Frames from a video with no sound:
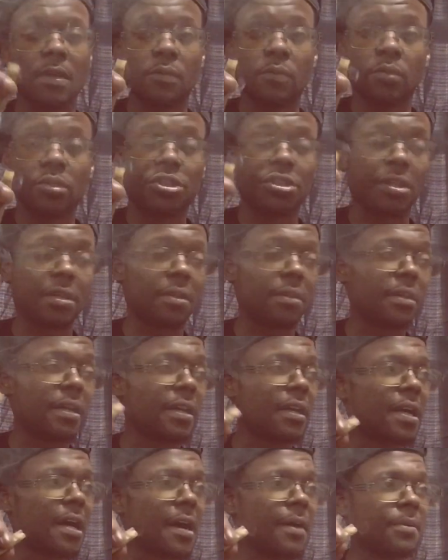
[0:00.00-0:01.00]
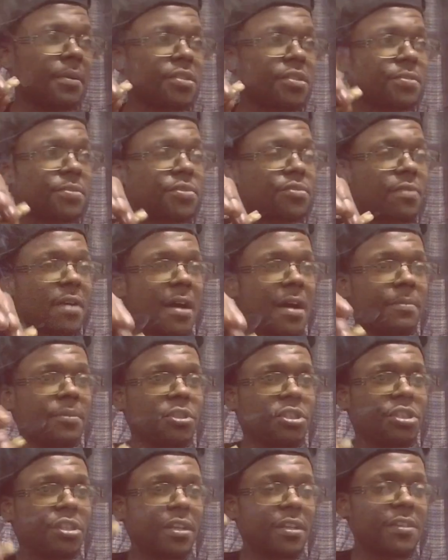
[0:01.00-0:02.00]
Want y'all to like, comment, subscribe,
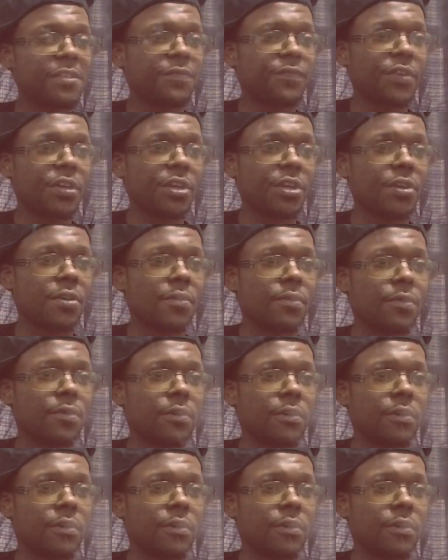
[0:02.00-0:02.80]
and share this video.